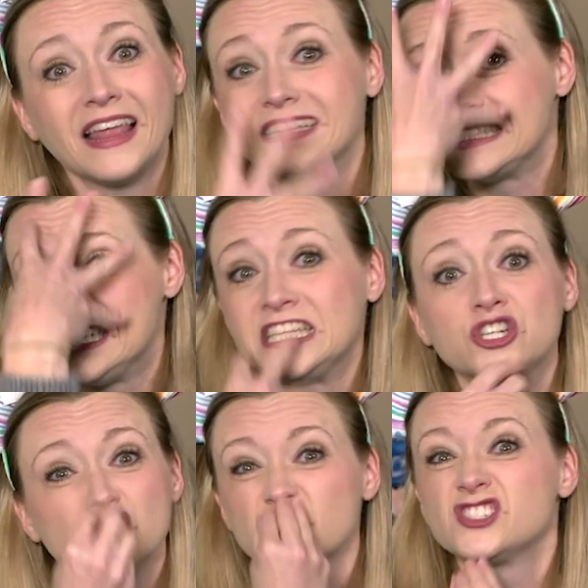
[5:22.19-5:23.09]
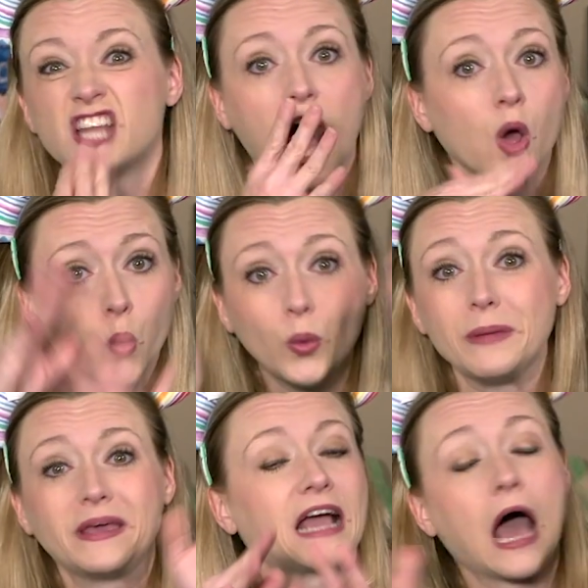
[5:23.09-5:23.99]
like tears, snot,
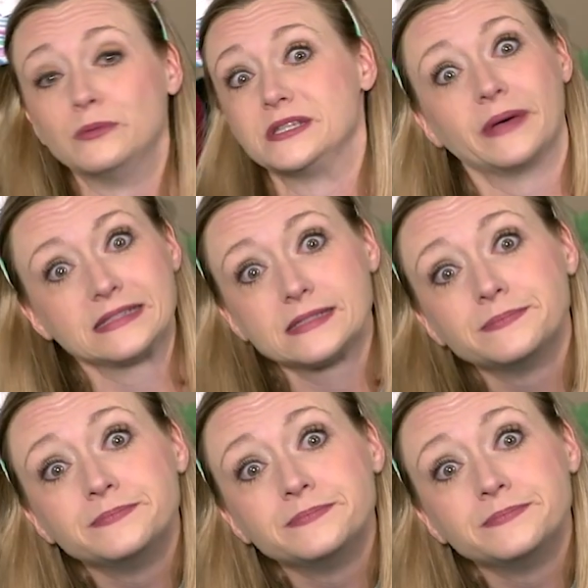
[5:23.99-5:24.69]
weeping, I was a mess.